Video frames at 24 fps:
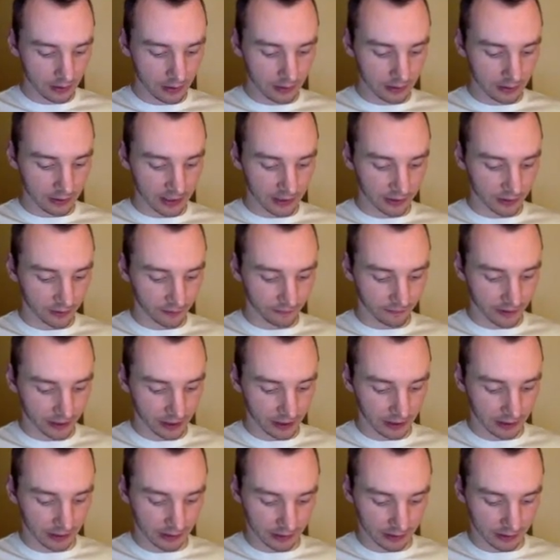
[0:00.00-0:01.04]
let's just
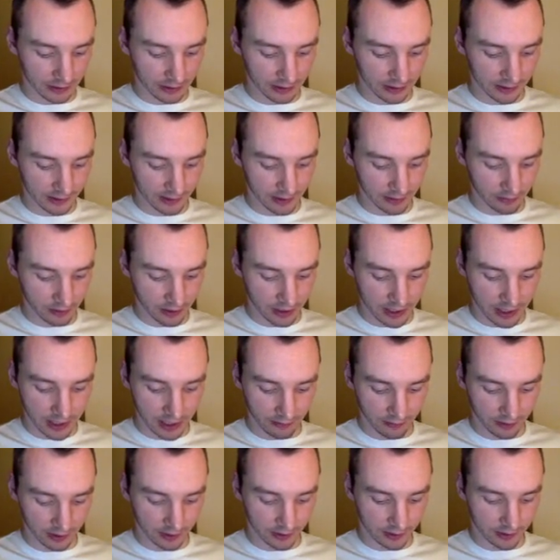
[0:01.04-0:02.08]
find, is there one
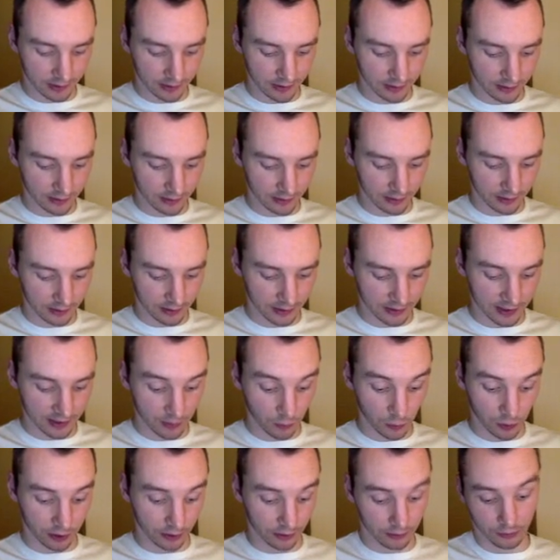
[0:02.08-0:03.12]

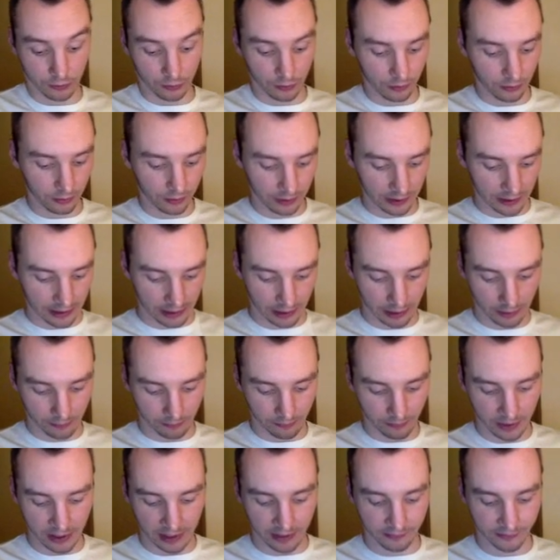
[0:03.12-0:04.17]
at all? And
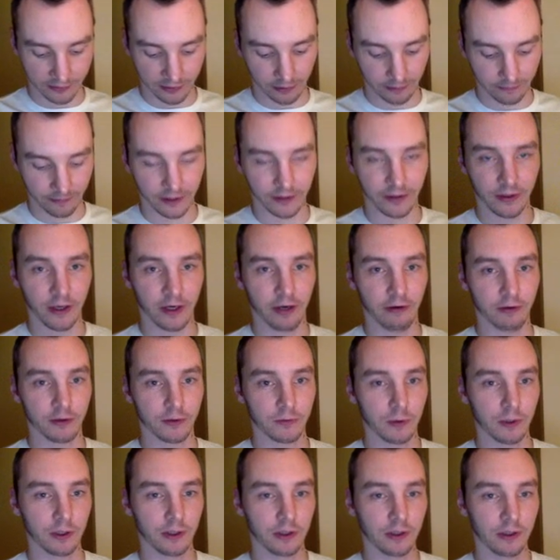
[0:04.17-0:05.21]
if so, find the nearest
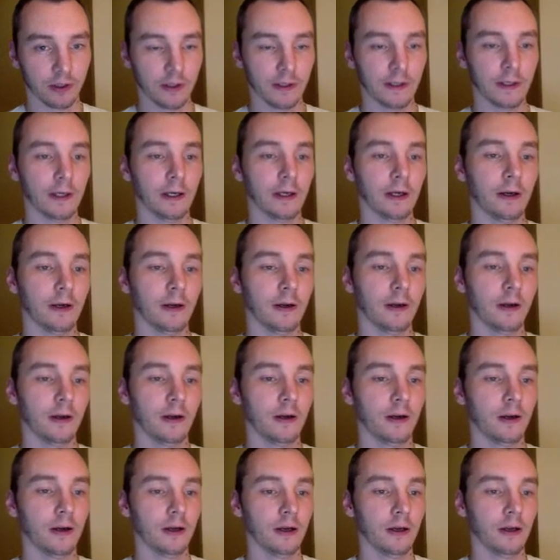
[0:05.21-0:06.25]
one.
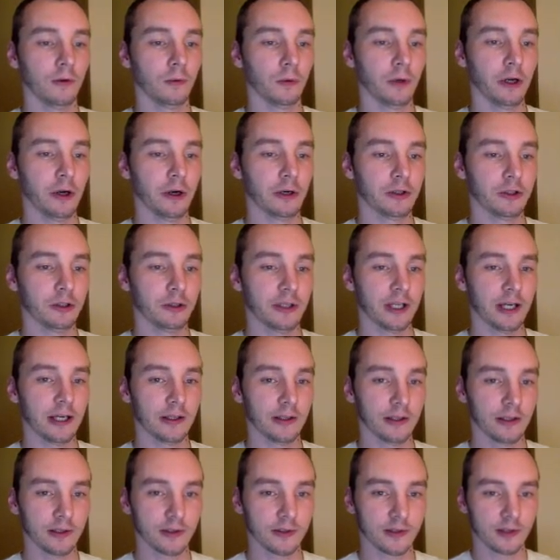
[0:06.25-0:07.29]
And we're going to do that.
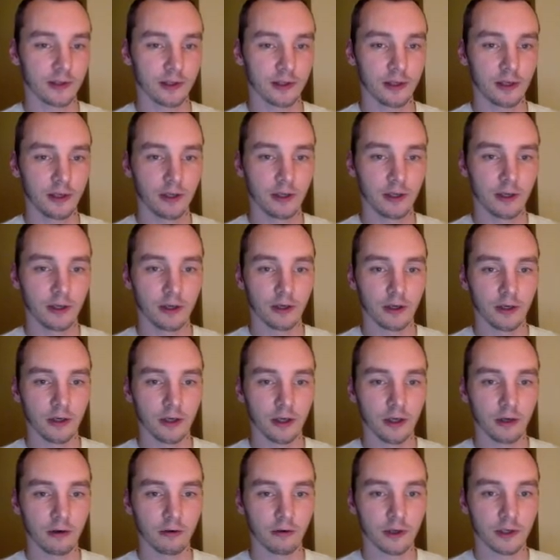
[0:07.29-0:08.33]
That's
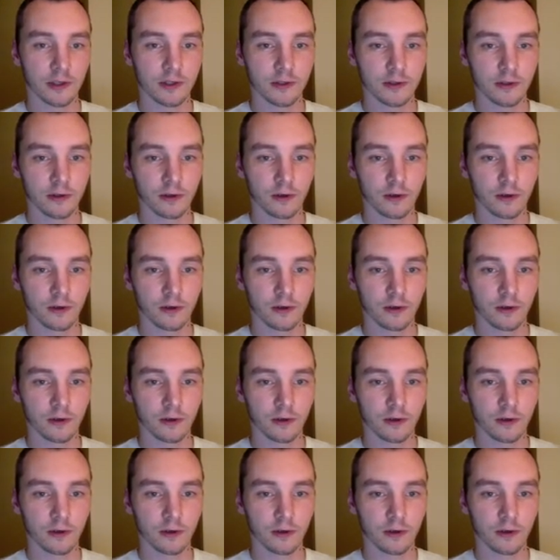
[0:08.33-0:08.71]
nearest